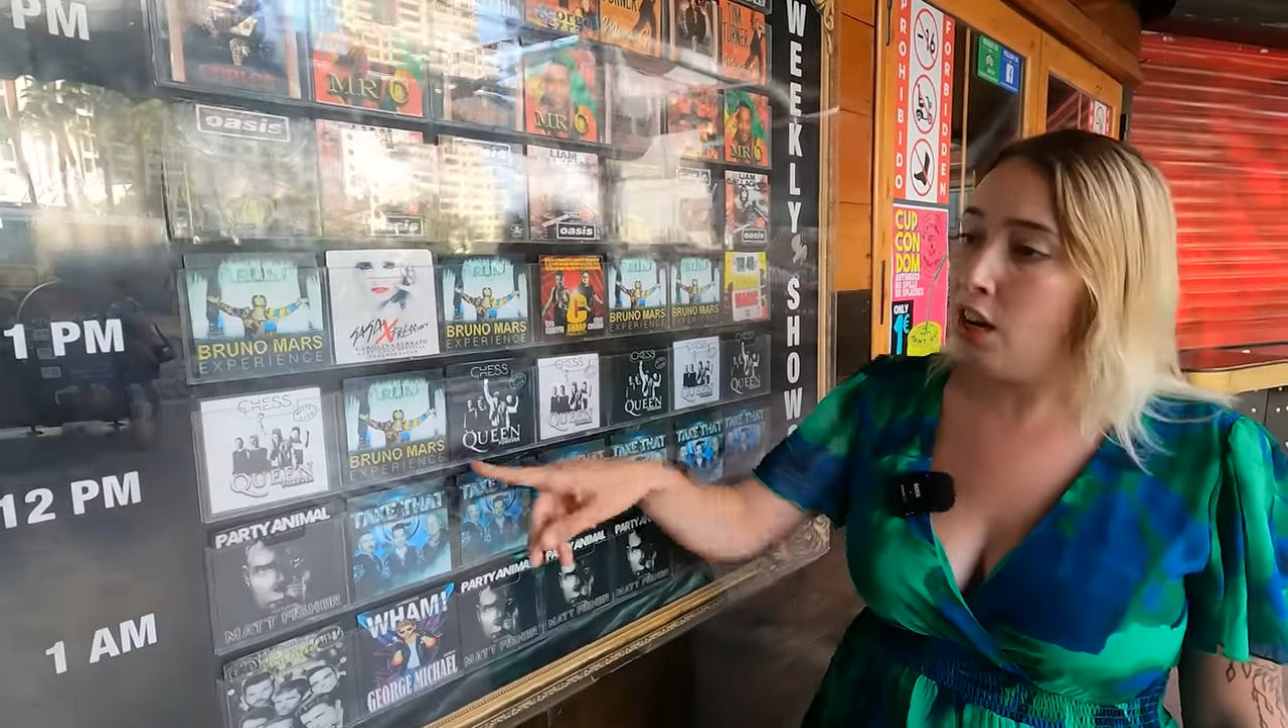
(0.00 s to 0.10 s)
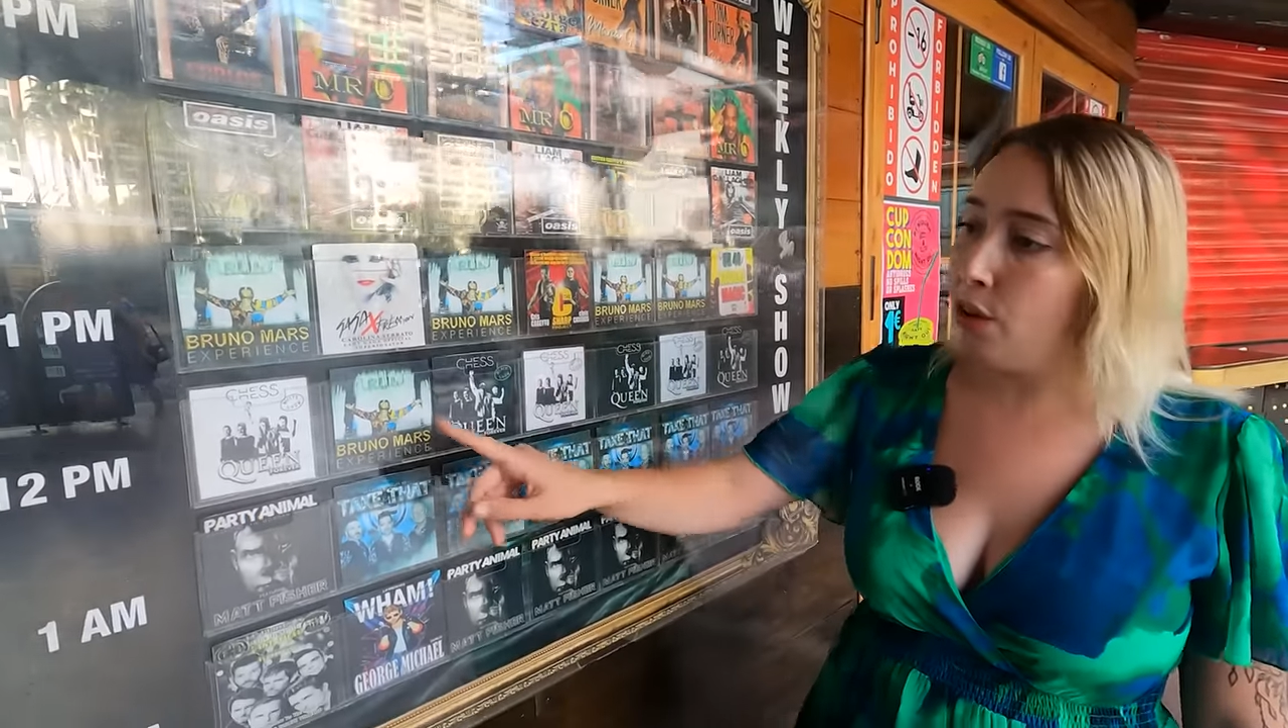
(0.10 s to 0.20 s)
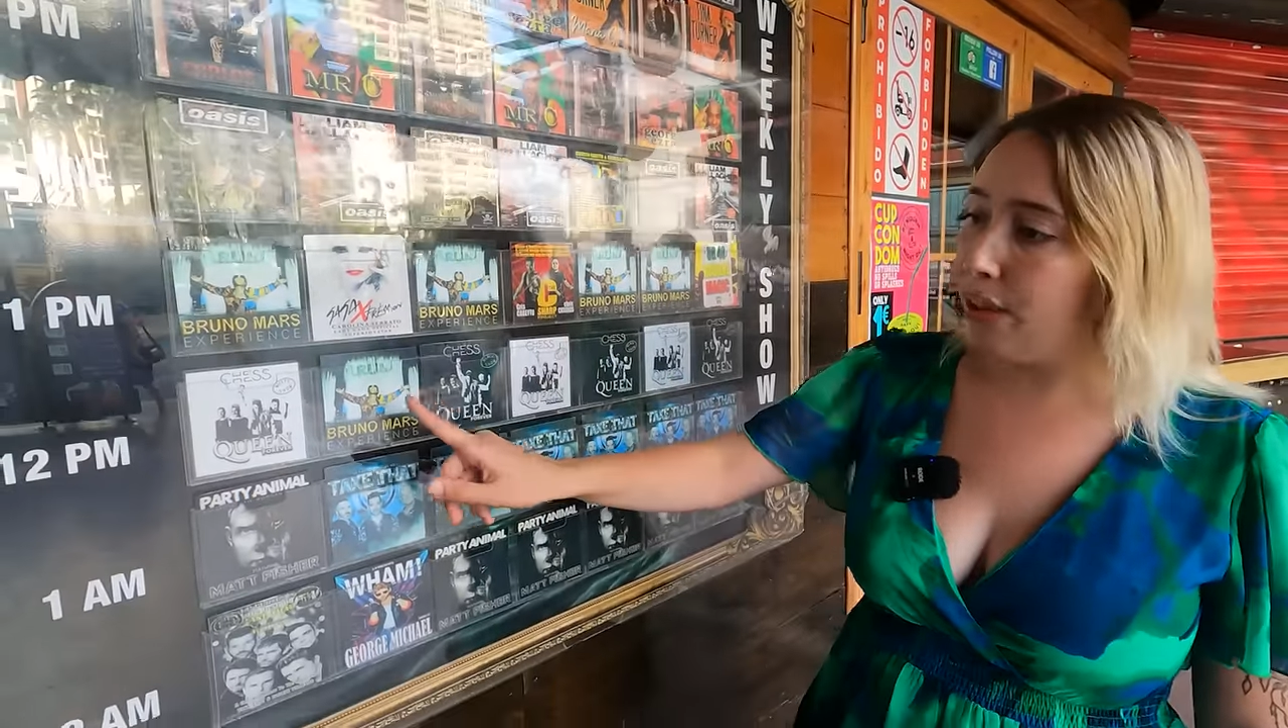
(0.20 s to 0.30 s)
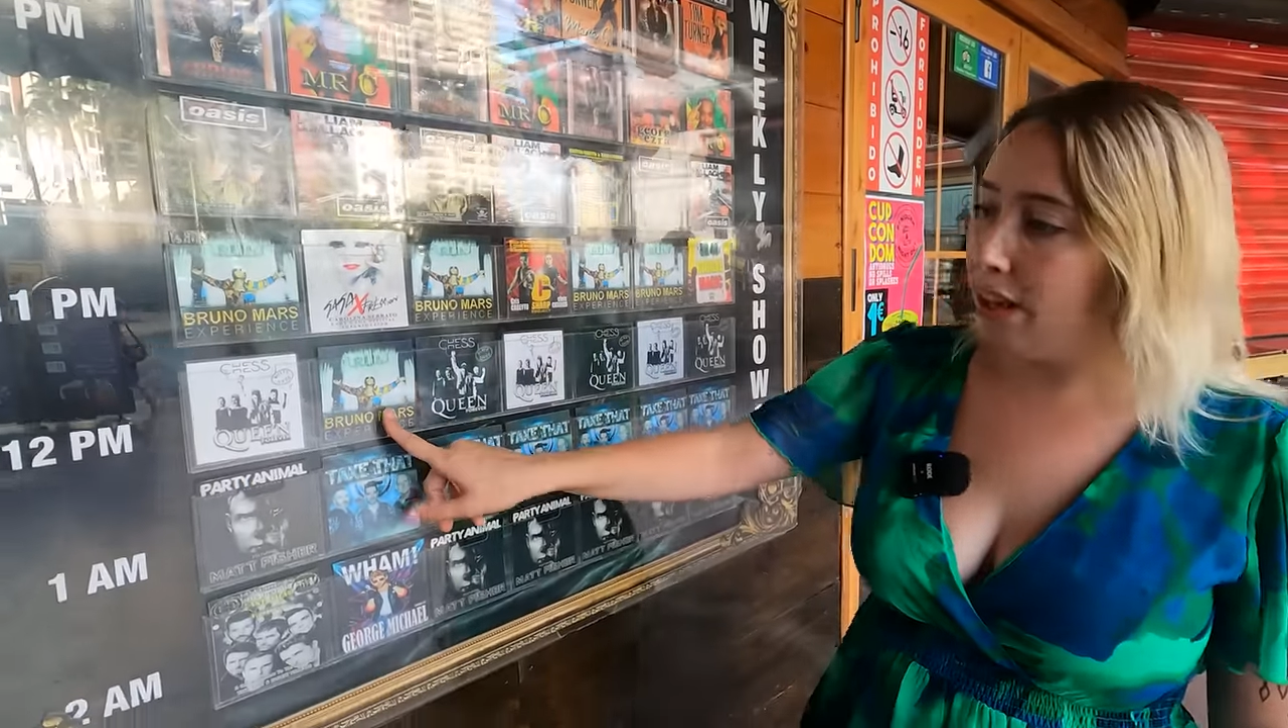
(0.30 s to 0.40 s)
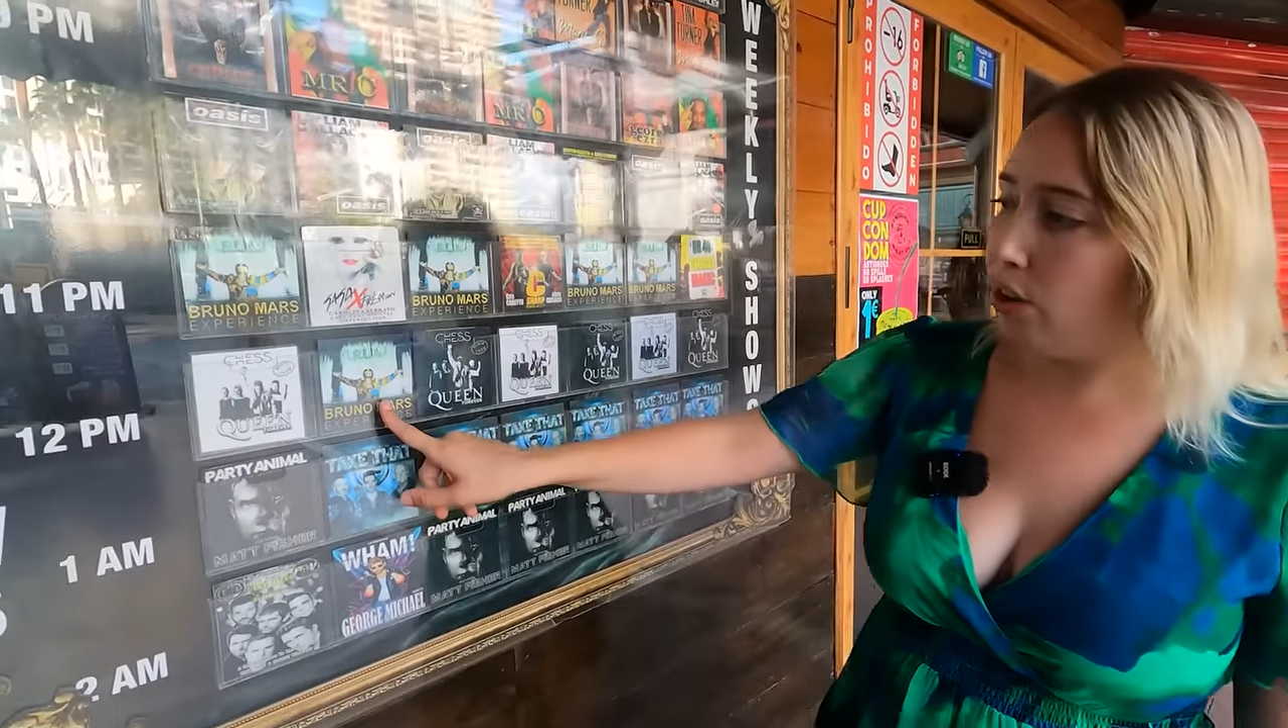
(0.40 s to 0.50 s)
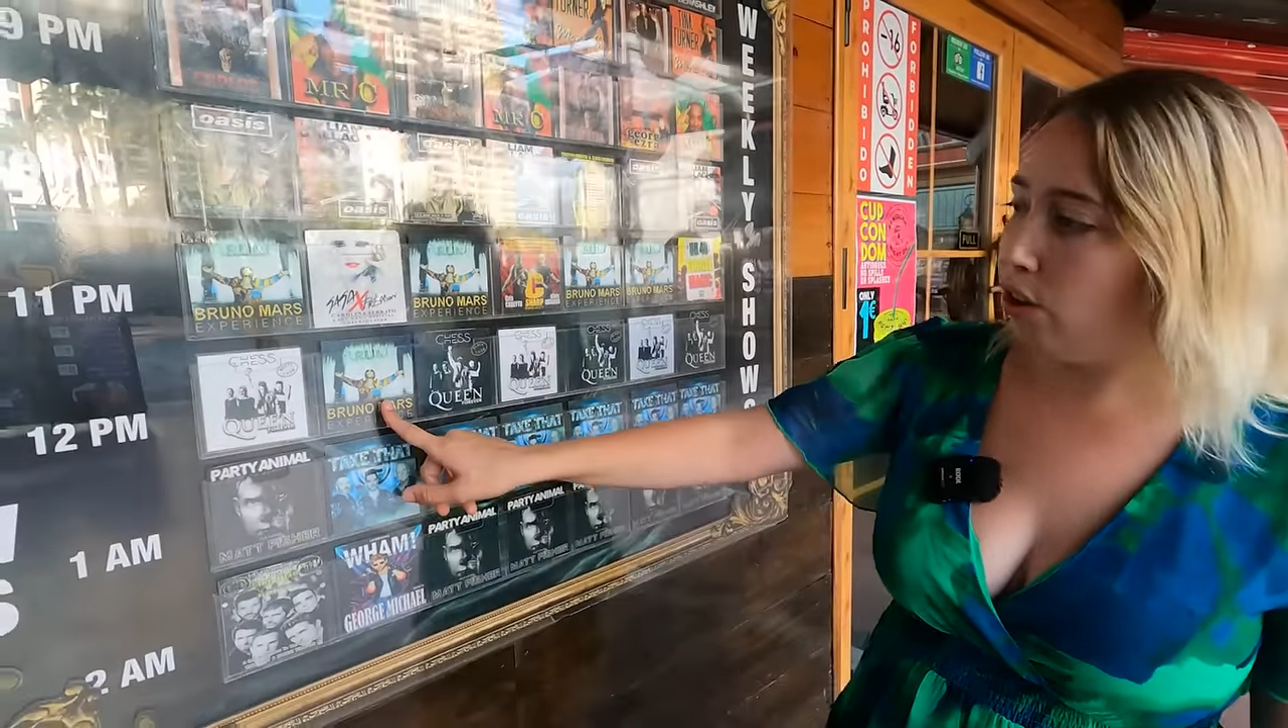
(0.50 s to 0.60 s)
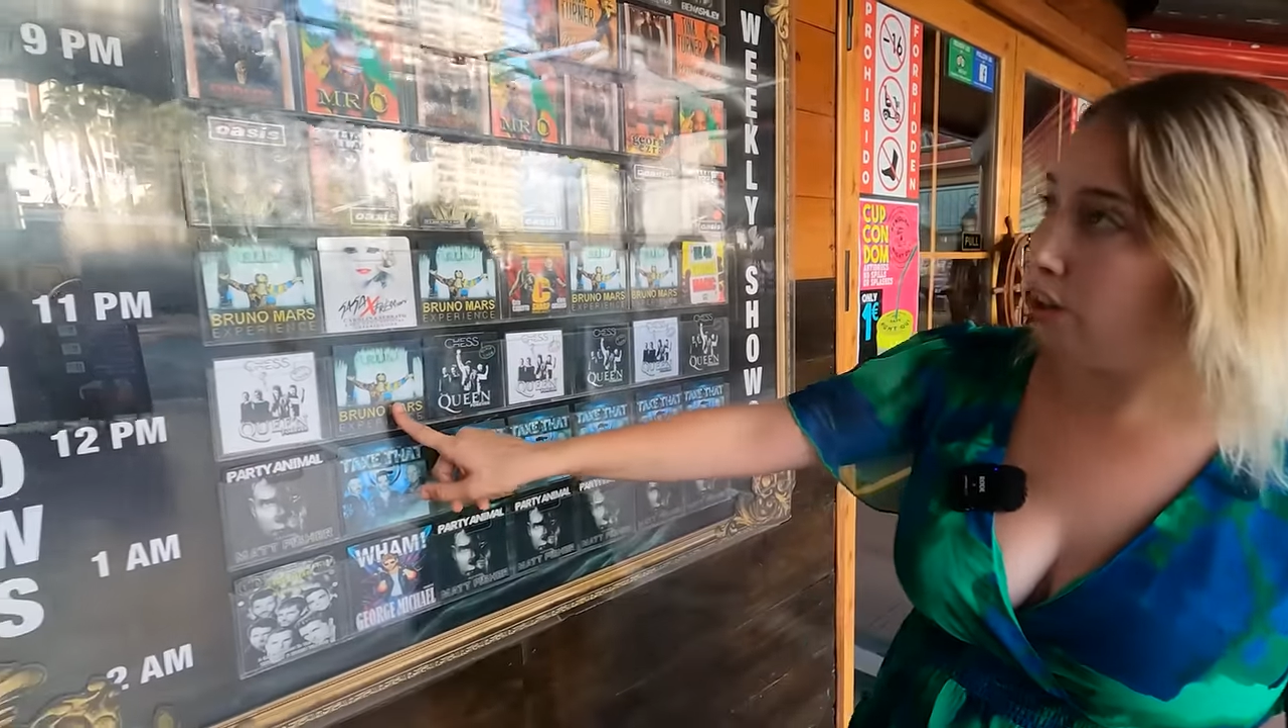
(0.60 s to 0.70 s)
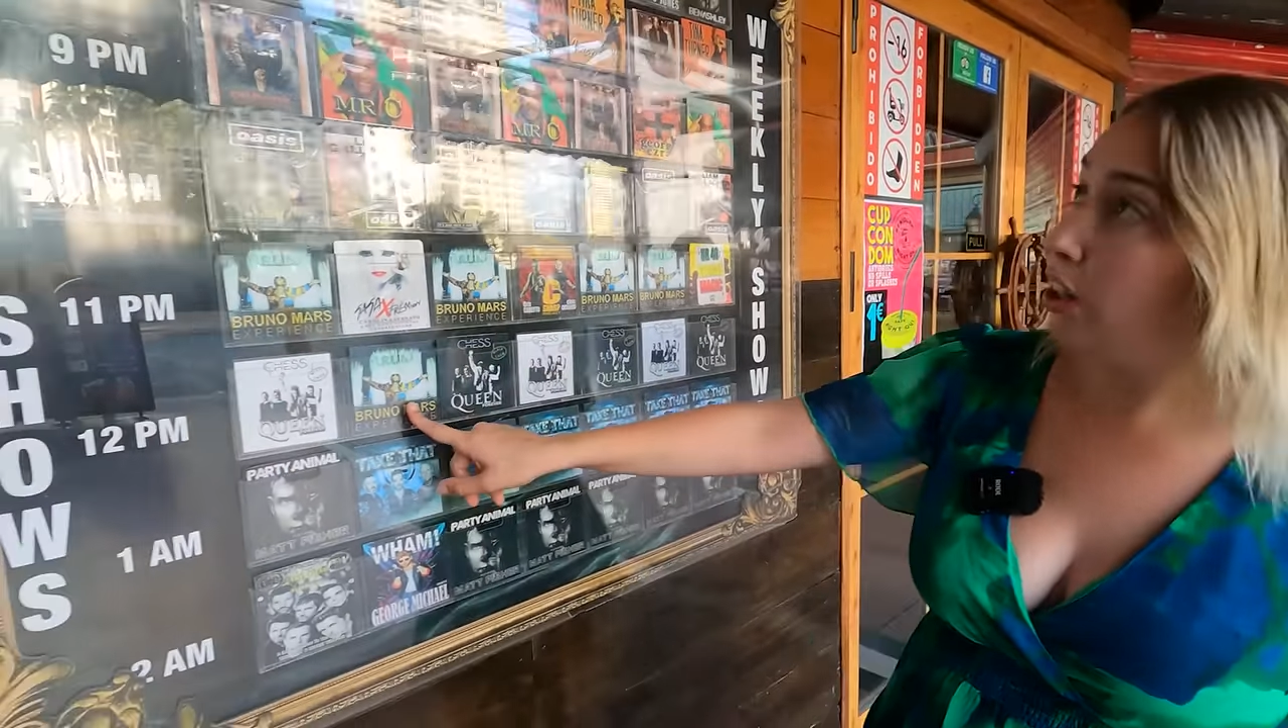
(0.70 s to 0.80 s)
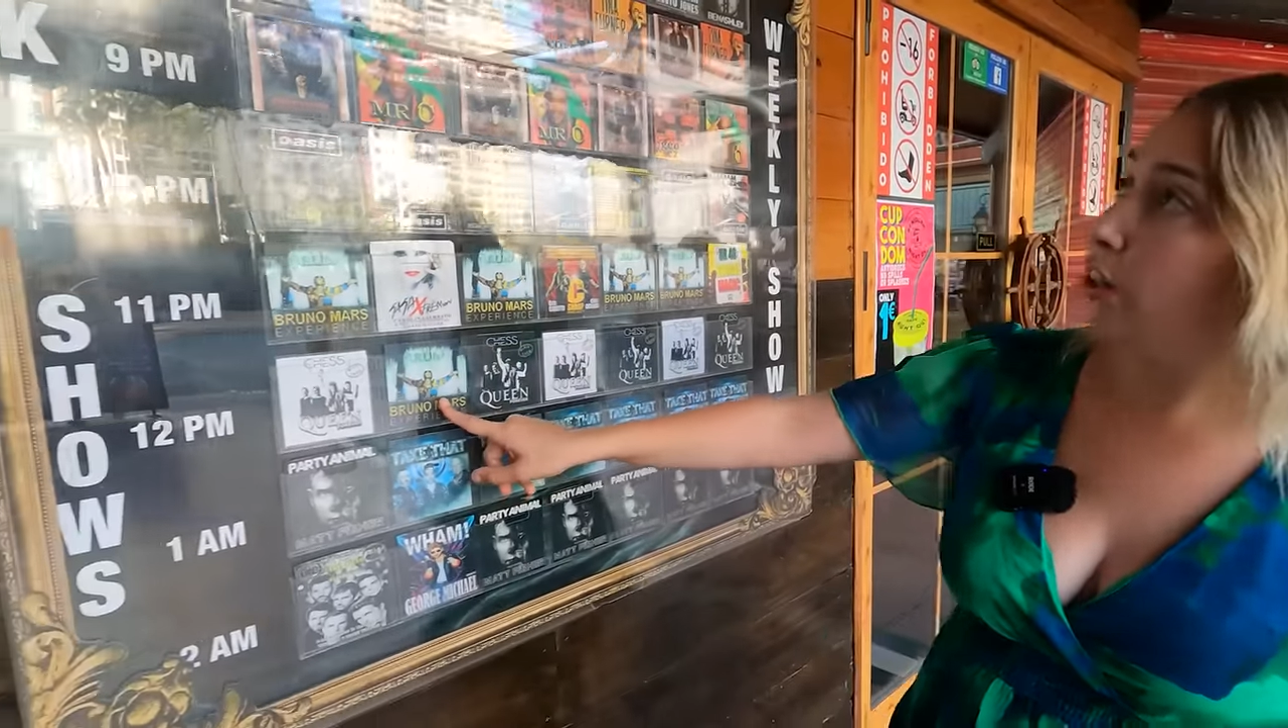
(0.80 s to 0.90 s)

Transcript: oh, they're not on